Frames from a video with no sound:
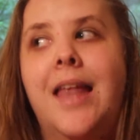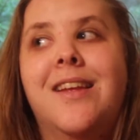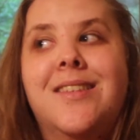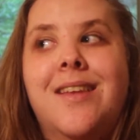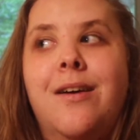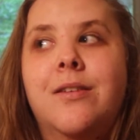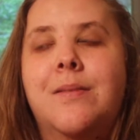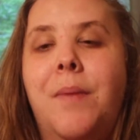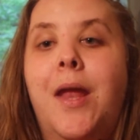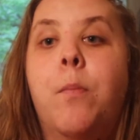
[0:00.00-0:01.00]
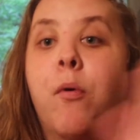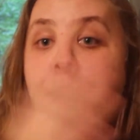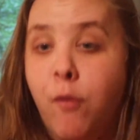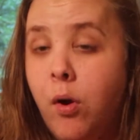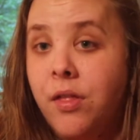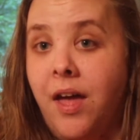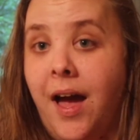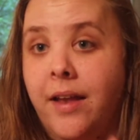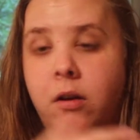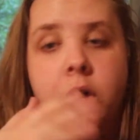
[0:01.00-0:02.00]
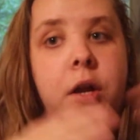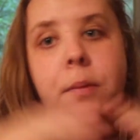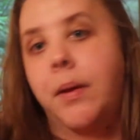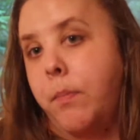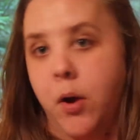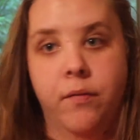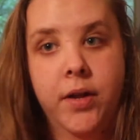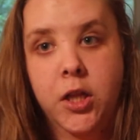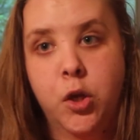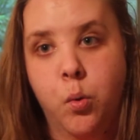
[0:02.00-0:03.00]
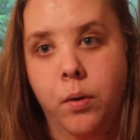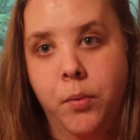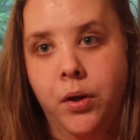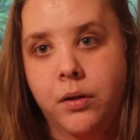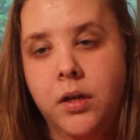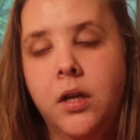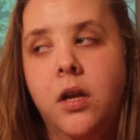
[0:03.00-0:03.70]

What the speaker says: Any cells made before that are going to be perfectly normal.